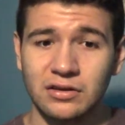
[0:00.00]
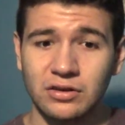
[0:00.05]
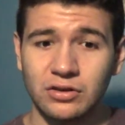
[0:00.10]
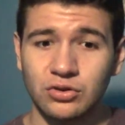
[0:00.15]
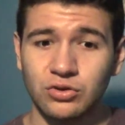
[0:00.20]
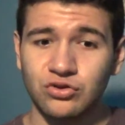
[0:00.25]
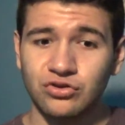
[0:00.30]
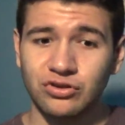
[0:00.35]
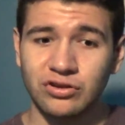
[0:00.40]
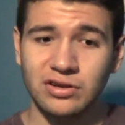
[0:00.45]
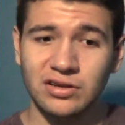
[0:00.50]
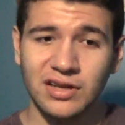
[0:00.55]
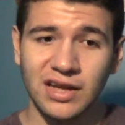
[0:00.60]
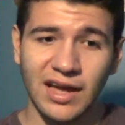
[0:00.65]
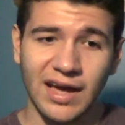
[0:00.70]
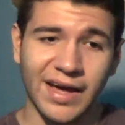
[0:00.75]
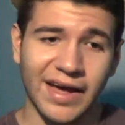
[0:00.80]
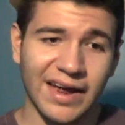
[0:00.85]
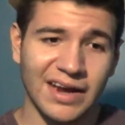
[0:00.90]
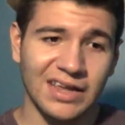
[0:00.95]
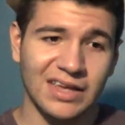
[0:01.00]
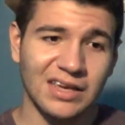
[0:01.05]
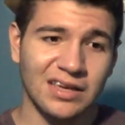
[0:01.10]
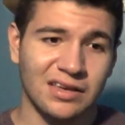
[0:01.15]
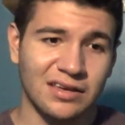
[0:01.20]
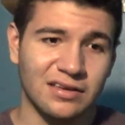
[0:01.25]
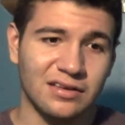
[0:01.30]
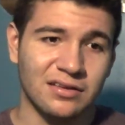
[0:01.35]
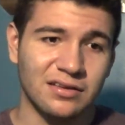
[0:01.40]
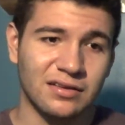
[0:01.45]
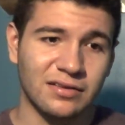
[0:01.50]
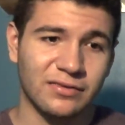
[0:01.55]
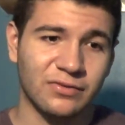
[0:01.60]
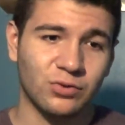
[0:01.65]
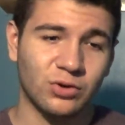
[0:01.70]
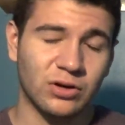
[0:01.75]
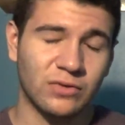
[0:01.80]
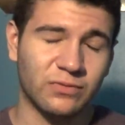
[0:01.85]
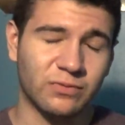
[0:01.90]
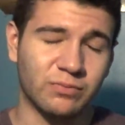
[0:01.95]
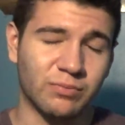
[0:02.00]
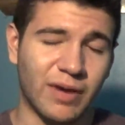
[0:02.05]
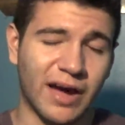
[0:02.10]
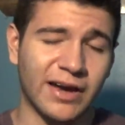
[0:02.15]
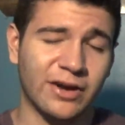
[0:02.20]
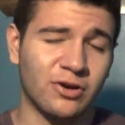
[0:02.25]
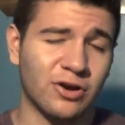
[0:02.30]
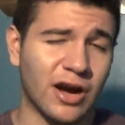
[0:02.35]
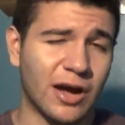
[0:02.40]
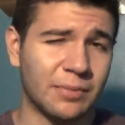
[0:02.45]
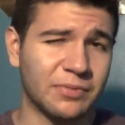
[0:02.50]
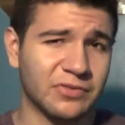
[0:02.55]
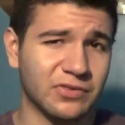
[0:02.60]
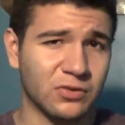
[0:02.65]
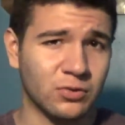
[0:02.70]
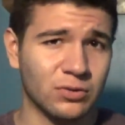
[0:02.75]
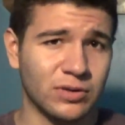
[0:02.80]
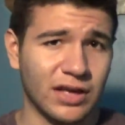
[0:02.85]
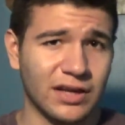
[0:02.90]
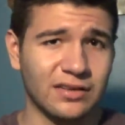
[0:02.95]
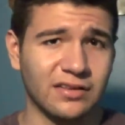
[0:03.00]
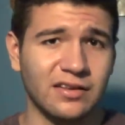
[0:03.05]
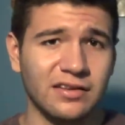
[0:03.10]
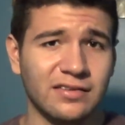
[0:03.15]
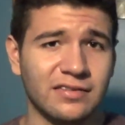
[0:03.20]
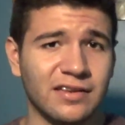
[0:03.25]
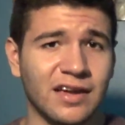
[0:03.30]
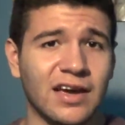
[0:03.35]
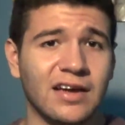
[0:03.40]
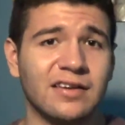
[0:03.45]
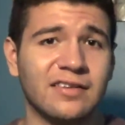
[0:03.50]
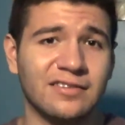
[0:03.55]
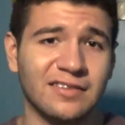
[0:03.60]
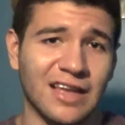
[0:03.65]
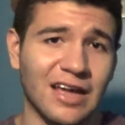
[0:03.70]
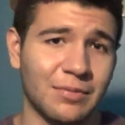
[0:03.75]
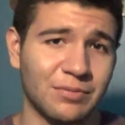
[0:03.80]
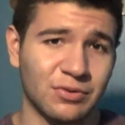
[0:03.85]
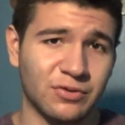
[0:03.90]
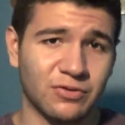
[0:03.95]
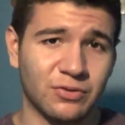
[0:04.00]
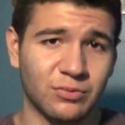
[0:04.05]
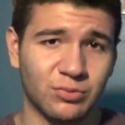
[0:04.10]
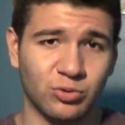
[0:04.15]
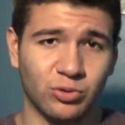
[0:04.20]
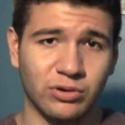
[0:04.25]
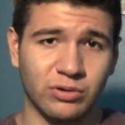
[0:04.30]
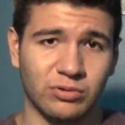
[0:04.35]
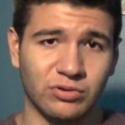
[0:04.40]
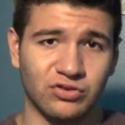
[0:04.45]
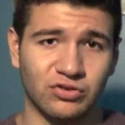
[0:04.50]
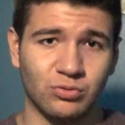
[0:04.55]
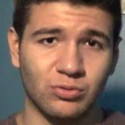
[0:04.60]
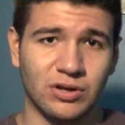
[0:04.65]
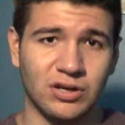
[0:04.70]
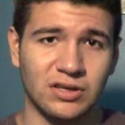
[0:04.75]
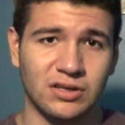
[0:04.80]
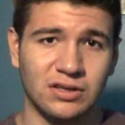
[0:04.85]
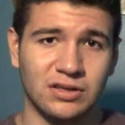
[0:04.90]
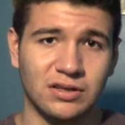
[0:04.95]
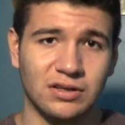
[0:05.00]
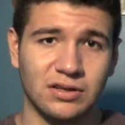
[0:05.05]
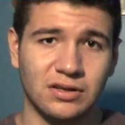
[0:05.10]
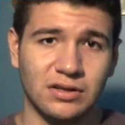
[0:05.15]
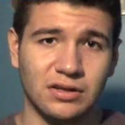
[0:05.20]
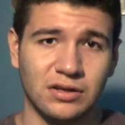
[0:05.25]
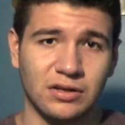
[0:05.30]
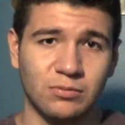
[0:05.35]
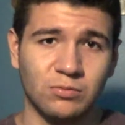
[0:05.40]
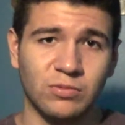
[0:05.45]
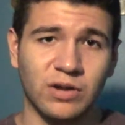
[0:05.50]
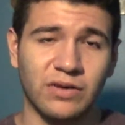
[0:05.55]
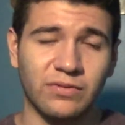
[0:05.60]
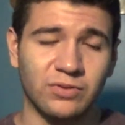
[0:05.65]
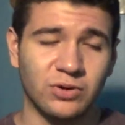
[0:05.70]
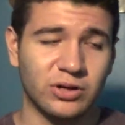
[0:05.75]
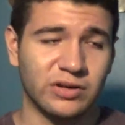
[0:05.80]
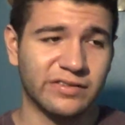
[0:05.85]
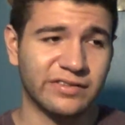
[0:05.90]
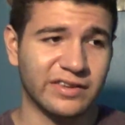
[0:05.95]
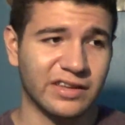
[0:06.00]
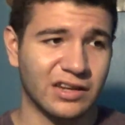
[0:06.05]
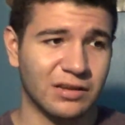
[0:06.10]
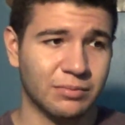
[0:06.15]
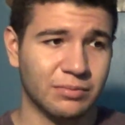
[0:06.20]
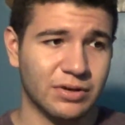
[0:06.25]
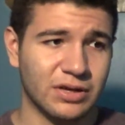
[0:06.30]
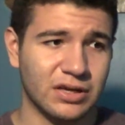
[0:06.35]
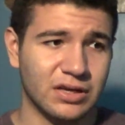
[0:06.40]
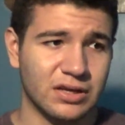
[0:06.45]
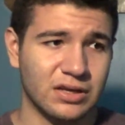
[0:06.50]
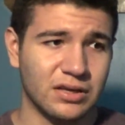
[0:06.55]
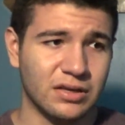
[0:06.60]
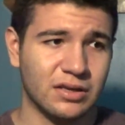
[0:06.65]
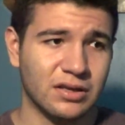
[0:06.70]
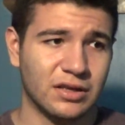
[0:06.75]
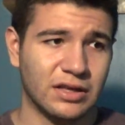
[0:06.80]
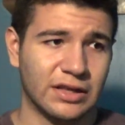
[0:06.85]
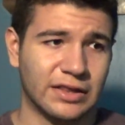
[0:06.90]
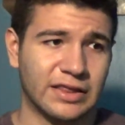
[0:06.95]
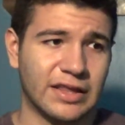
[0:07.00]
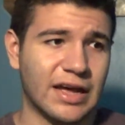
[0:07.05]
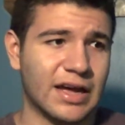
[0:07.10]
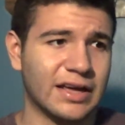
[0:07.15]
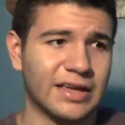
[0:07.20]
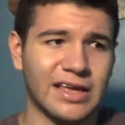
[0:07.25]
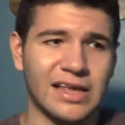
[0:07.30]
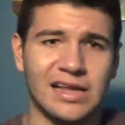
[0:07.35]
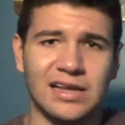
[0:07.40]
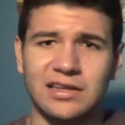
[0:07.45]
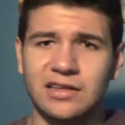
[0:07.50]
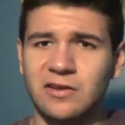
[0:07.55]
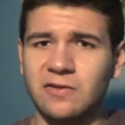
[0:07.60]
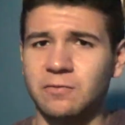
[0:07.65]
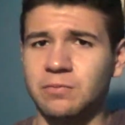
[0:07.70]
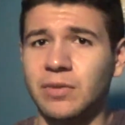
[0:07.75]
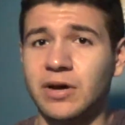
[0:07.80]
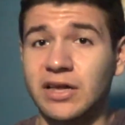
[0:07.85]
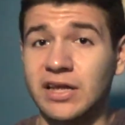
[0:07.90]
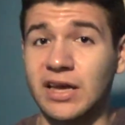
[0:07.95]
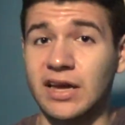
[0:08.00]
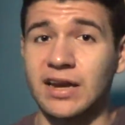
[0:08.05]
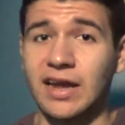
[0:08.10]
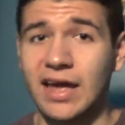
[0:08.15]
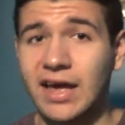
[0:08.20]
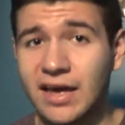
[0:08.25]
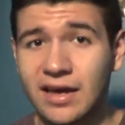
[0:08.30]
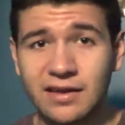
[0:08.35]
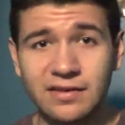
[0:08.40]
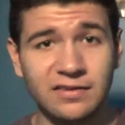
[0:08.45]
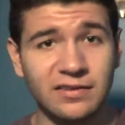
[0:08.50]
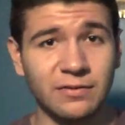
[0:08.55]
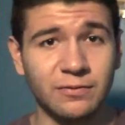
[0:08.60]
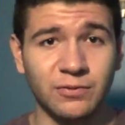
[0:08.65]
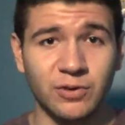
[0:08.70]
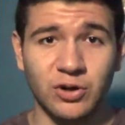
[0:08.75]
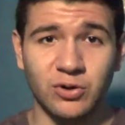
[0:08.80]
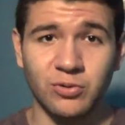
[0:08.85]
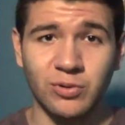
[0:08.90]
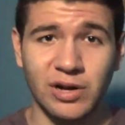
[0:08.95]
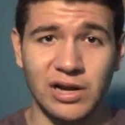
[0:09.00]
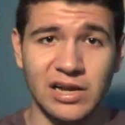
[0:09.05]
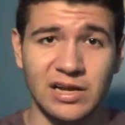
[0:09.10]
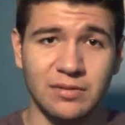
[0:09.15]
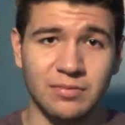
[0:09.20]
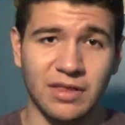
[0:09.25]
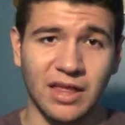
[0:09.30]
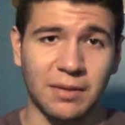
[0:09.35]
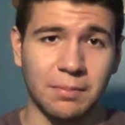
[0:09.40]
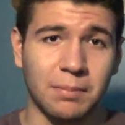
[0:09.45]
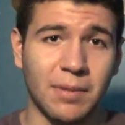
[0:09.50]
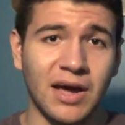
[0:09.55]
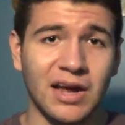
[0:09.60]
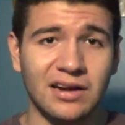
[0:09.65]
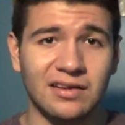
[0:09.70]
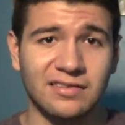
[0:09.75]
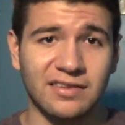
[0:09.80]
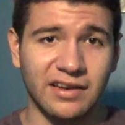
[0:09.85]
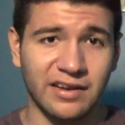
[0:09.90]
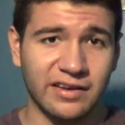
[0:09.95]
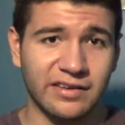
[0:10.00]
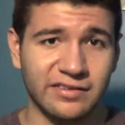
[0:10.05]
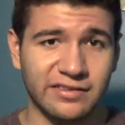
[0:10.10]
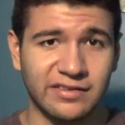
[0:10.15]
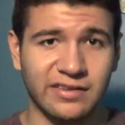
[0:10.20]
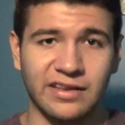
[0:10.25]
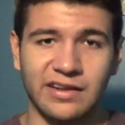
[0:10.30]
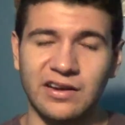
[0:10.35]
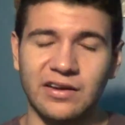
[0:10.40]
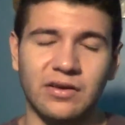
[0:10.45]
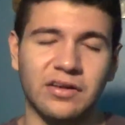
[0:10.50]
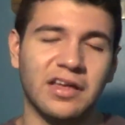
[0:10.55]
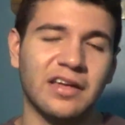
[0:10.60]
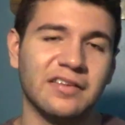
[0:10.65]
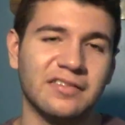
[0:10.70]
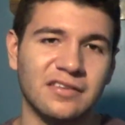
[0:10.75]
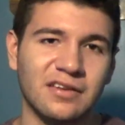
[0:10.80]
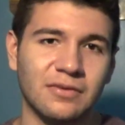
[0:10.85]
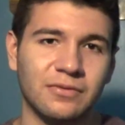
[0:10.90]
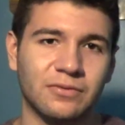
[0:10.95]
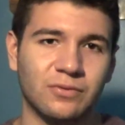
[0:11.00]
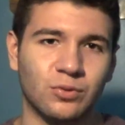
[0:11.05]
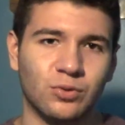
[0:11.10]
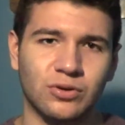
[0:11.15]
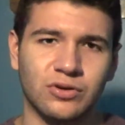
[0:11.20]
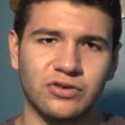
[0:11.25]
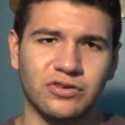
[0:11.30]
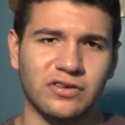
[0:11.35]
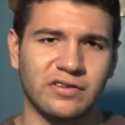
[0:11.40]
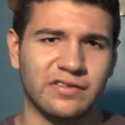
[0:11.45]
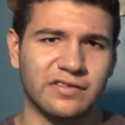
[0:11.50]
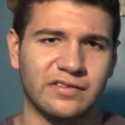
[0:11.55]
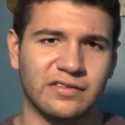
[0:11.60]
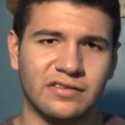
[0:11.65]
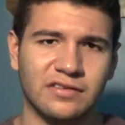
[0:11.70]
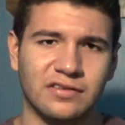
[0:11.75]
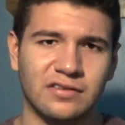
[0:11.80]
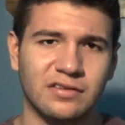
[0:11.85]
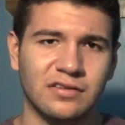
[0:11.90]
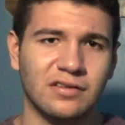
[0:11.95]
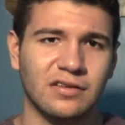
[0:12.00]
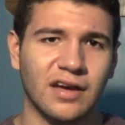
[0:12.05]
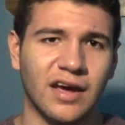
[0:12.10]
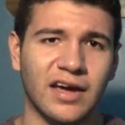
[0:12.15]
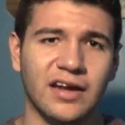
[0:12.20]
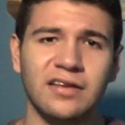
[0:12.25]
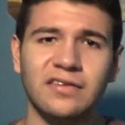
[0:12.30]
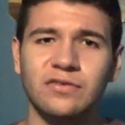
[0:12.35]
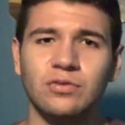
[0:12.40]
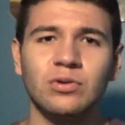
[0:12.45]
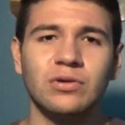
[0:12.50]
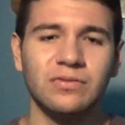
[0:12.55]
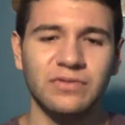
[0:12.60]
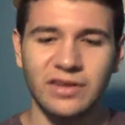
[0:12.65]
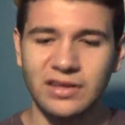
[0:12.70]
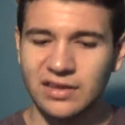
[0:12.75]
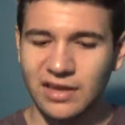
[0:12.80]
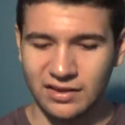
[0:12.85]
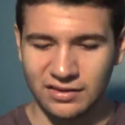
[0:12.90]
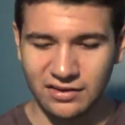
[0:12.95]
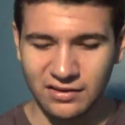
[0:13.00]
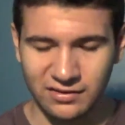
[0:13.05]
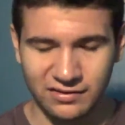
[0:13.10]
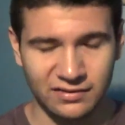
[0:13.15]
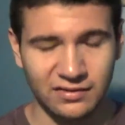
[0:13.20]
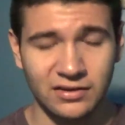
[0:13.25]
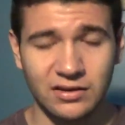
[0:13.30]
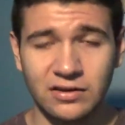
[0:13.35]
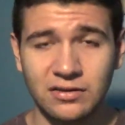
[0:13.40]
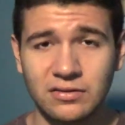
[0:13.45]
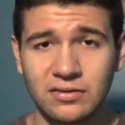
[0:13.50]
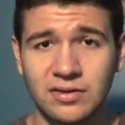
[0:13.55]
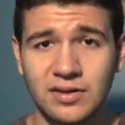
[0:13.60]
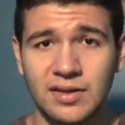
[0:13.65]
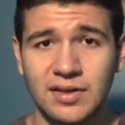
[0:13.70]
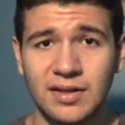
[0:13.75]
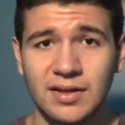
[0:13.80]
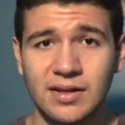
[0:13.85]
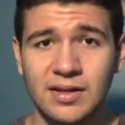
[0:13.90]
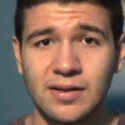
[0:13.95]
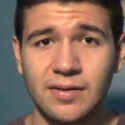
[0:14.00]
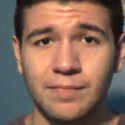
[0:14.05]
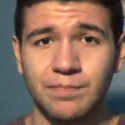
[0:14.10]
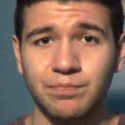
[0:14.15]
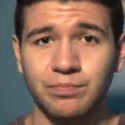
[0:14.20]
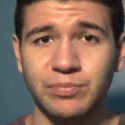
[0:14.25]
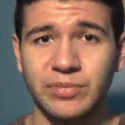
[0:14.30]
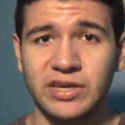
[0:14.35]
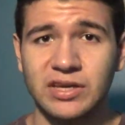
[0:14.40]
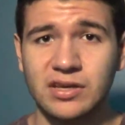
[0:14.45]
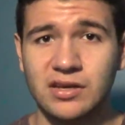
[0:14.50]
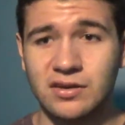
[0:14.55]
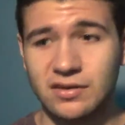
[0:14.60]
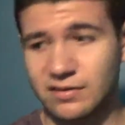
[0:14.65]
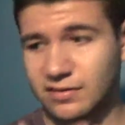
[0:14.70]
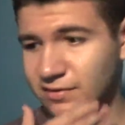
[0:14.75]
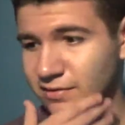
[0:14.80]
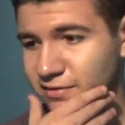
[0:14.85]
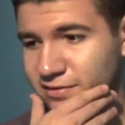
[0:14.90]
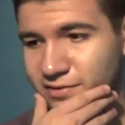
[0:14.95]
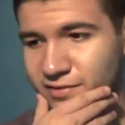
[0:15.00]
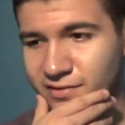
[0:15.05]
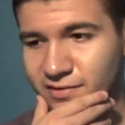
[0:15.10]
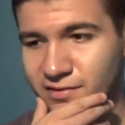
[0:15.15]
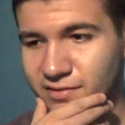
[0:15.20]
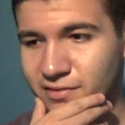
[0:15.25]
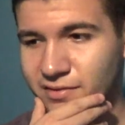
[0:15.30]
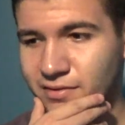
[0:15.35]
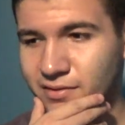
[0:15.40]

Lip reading: you shouldn't let any sort of minor obstacle like this kind of stop you from doing what you want. Whether it's gonna be not getting enough money on ads if you're already like monetized and all that stuff, or just any sort of thing like this, you know? Because